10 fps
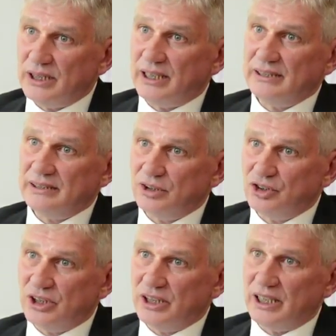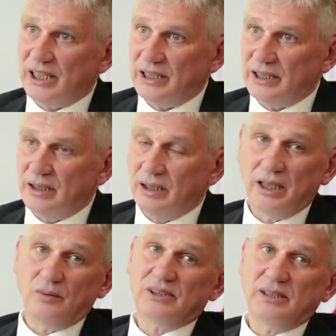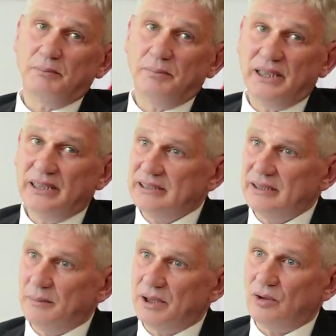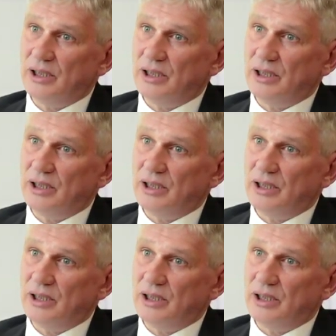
pursues the general interest.